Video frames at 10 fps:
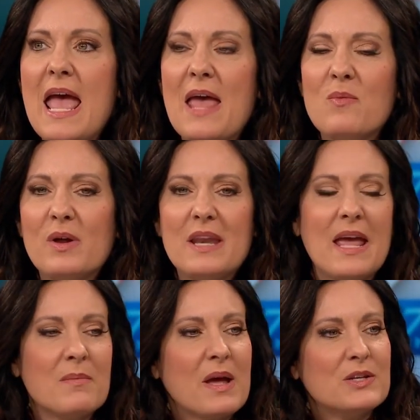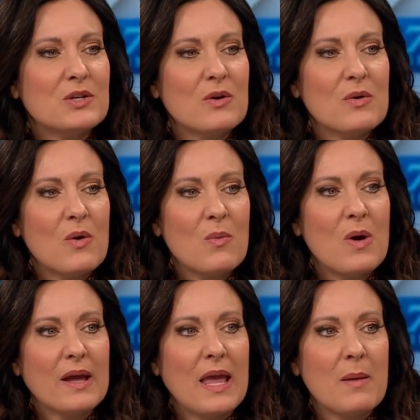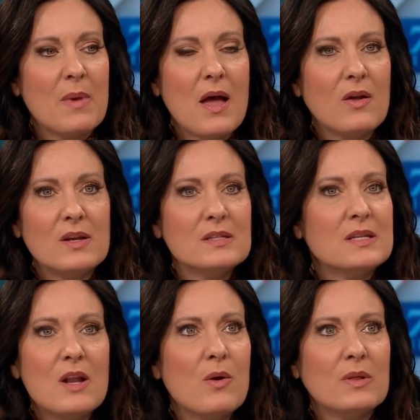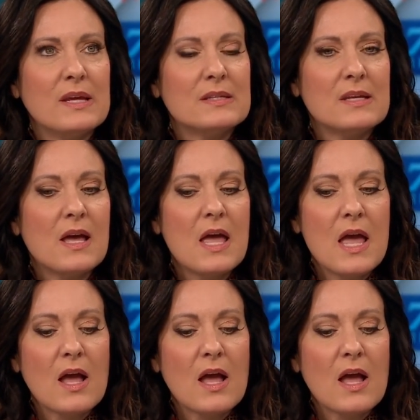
And one day in my journal, what came out is, no, Lysa,